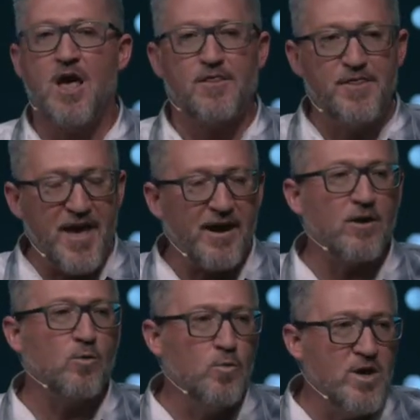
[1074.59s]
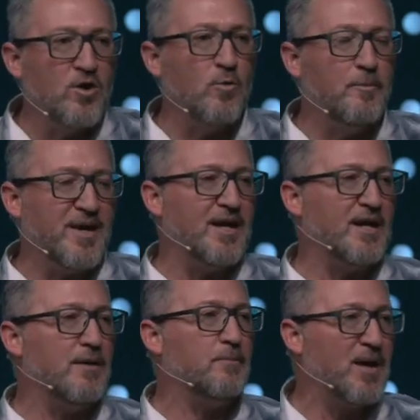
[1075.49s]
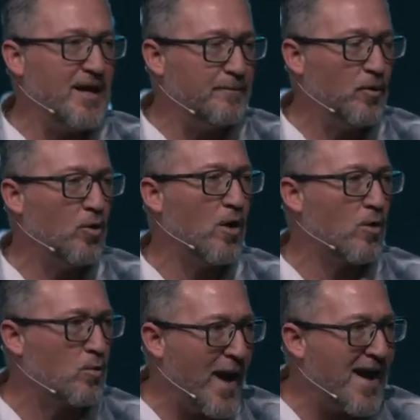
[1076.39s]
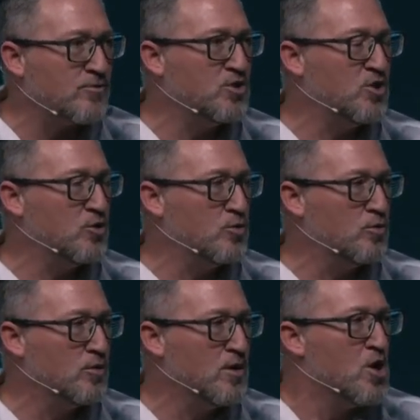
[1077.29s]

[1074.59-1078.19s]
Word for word: there will be people around you